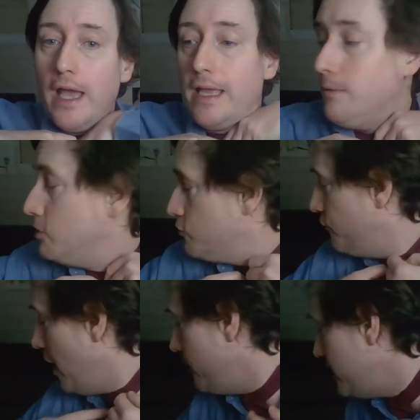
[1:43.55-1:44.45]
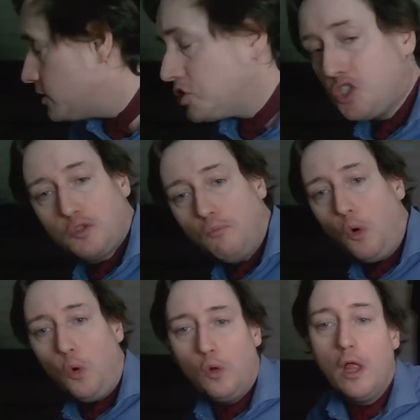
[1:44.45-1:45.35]
in which very
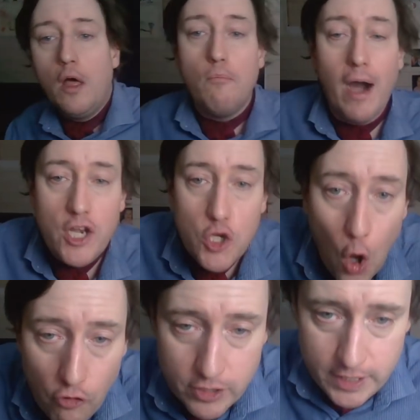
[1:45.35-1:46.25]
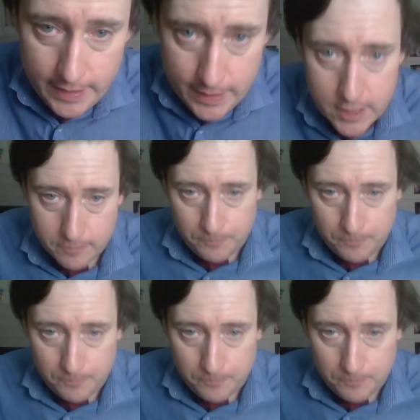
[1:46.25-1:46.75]
small minorities